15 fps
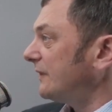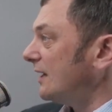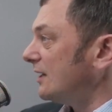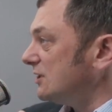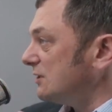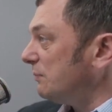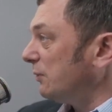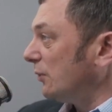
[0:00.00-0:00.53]
and
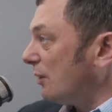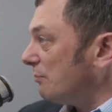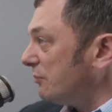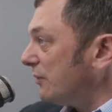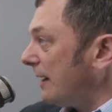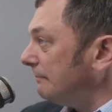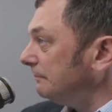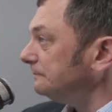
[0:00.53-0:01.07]
deploy
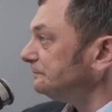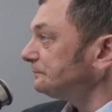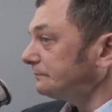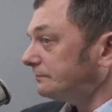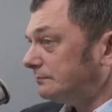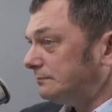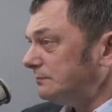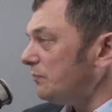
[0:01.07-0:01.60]
on-prem,
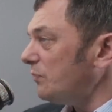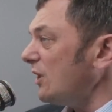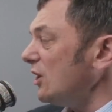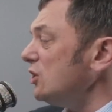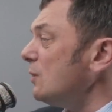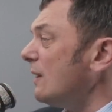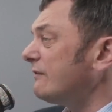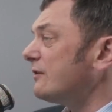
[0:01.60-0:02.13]
you have